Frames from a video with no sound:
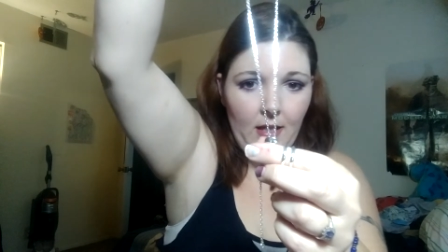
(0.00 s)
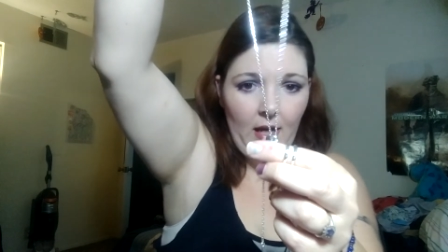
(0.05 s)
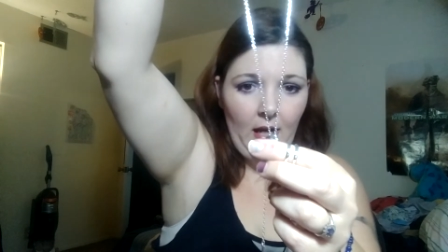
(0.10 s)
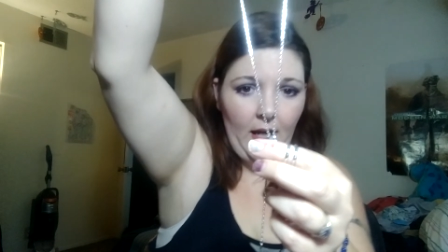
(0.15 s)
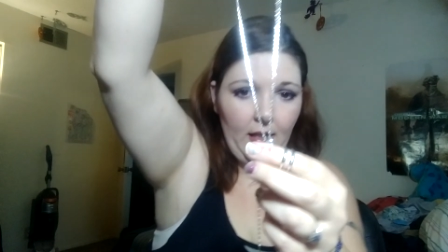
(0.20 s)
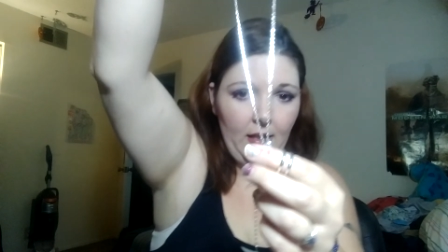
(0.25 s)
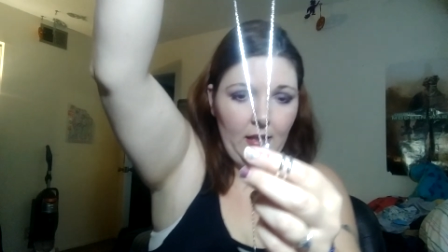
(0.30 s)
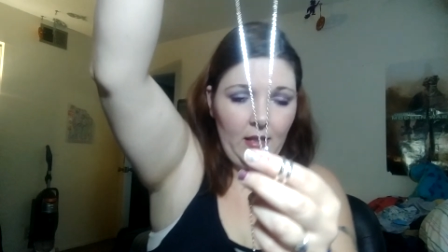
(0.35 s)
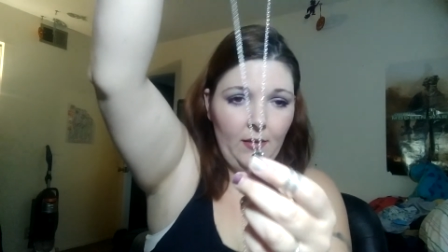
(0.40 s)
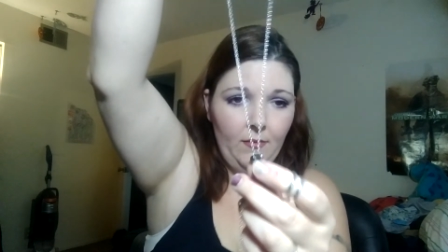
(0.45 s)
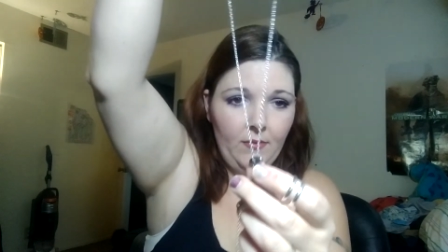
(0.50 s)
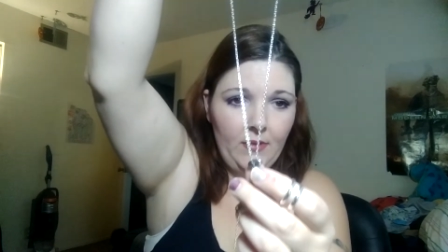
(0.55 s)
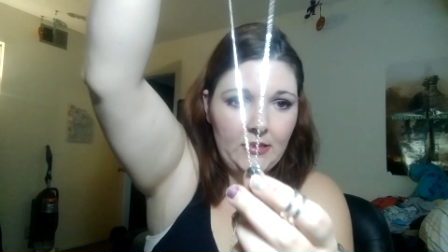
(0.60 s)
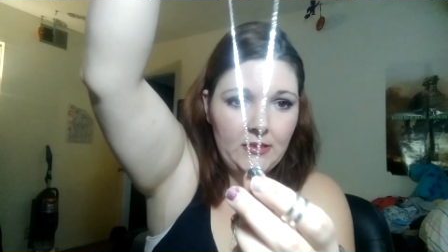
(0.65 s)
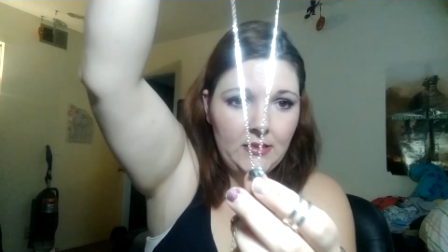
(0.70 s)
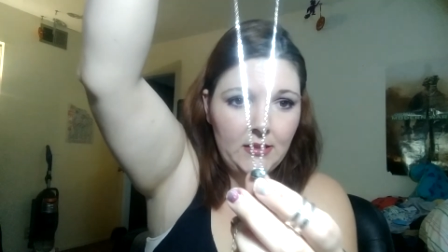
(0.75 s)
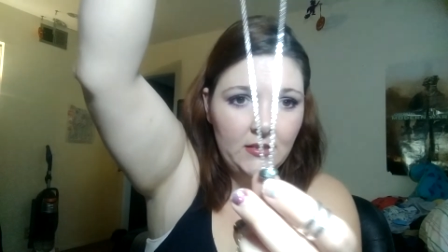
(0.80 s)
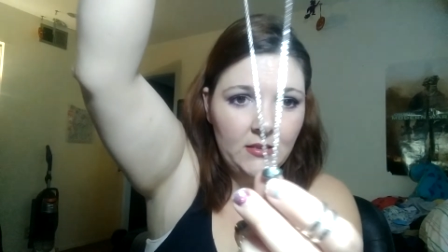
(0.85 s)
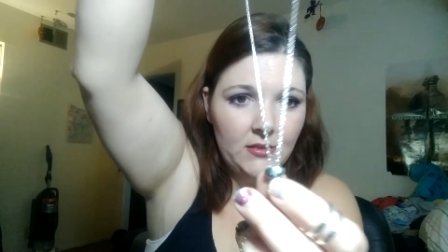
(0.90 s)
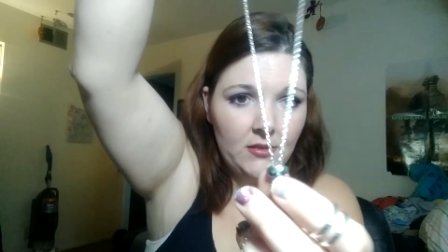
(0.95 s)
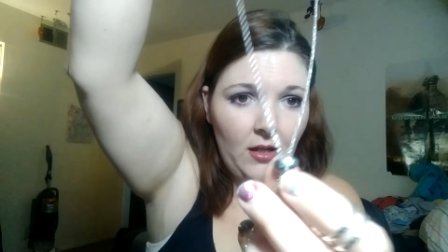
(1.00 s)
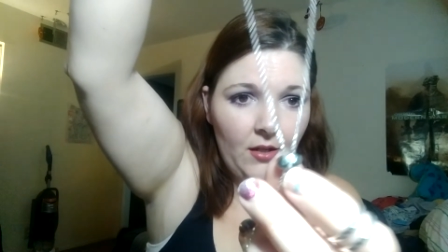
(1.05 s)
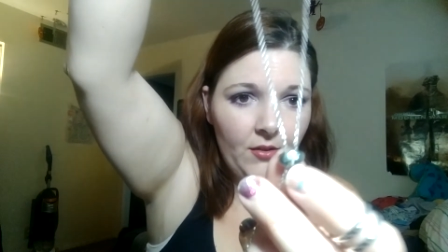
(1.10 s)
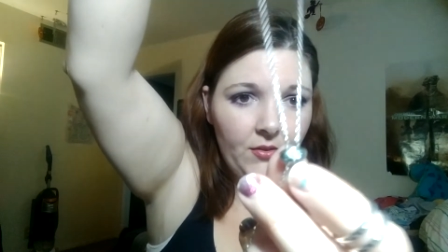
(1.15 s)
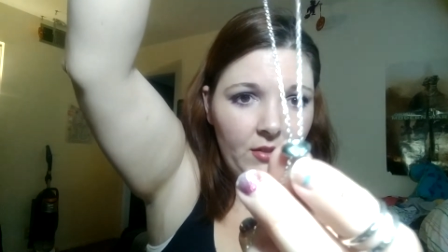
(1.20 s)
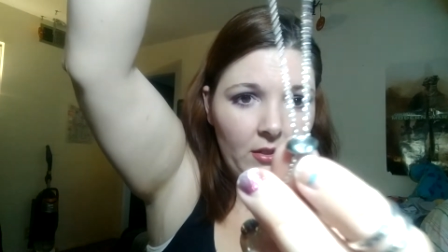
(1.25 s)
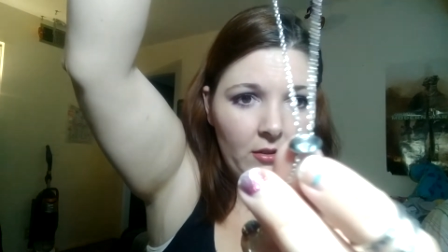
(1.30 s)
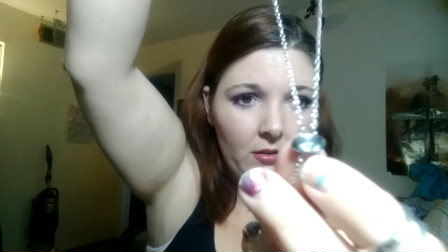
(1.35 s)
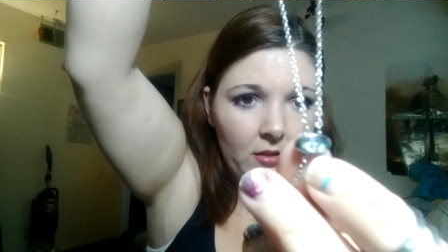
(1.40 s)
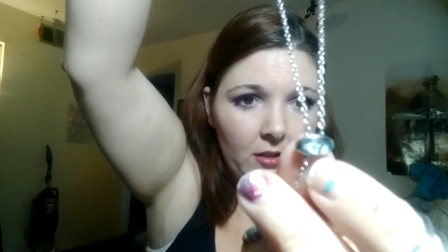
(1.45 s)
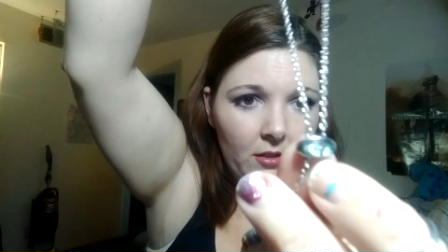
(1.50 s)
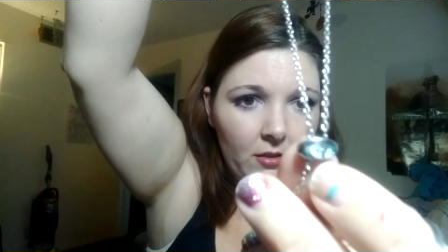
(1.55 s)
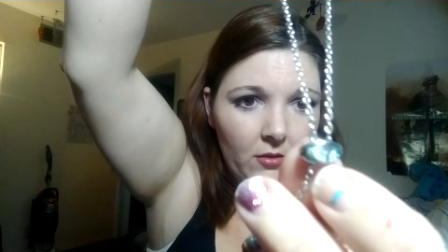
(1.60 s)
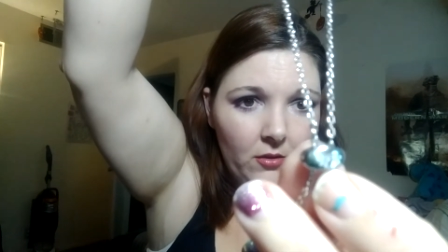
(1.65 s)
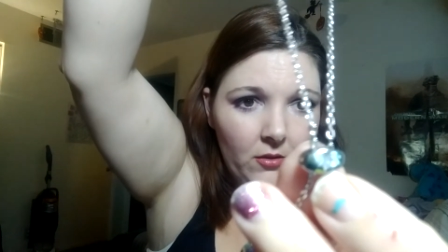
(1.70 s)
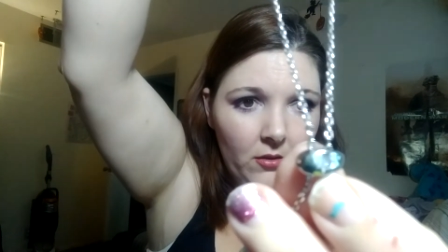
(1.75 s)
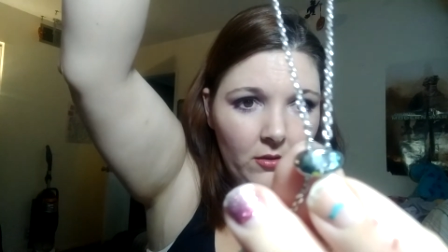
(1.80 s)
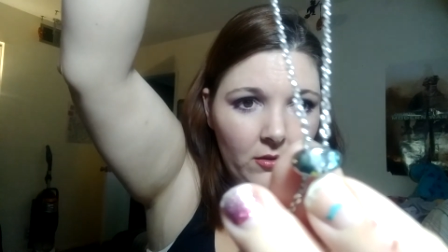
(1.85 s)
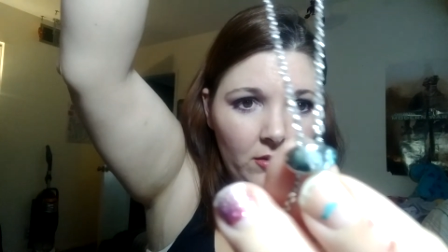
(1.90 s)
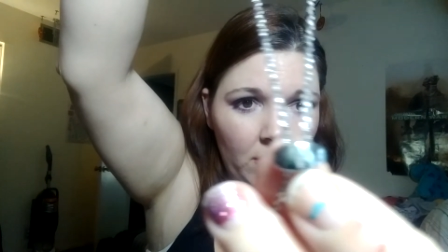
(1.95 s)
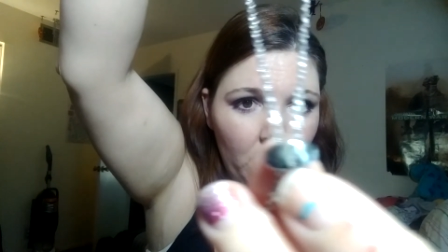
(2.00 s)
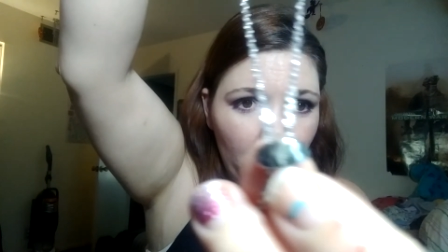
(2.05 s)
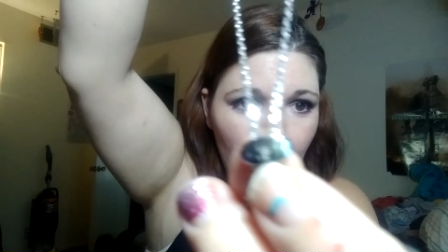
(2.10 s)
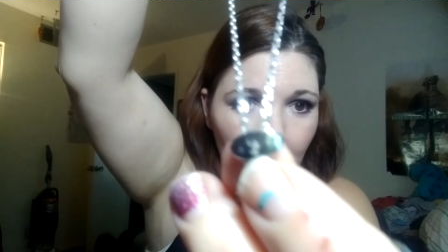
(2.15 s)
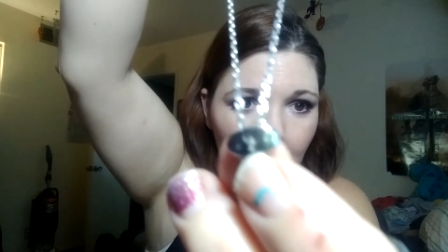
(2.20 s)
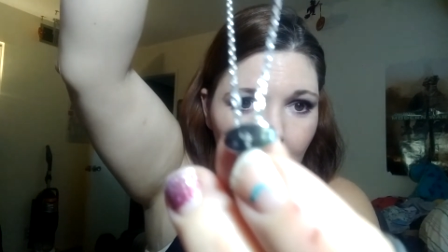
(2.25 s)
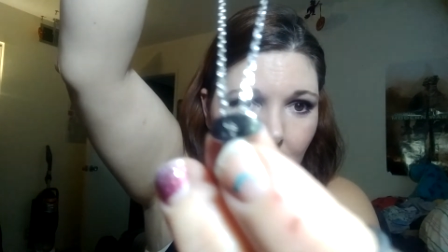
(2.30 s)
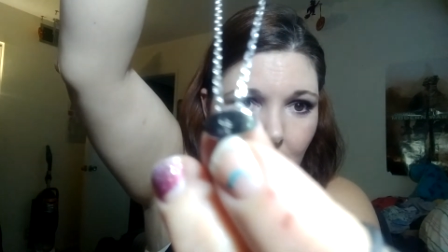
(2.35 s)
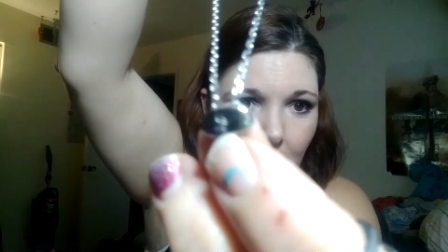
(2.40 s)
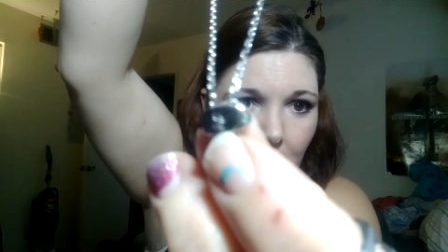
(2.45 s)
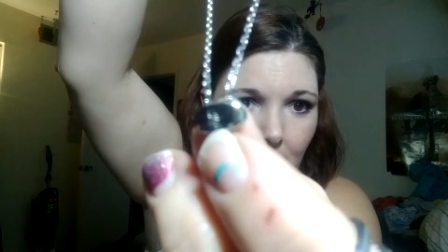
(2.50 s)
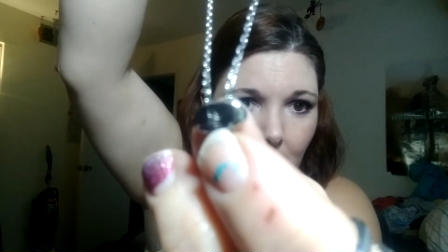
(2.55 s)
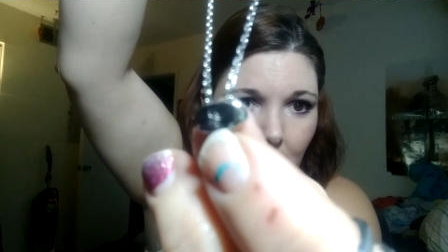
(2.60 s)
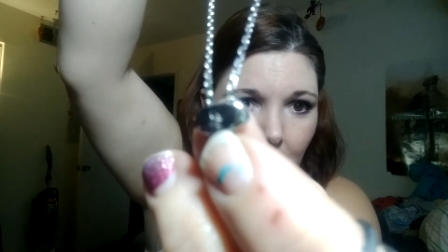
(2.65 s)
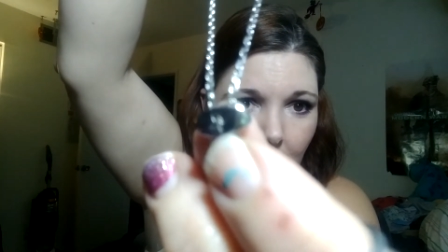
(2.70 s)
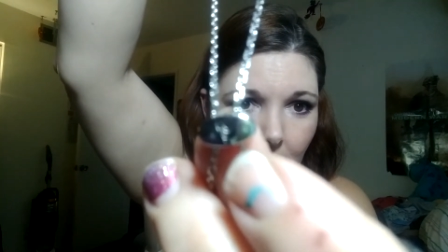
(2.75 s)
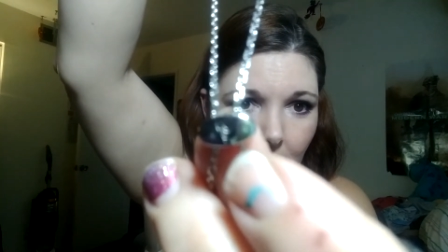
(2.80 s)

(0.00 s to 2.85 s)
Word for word: I love this. It's got their little, I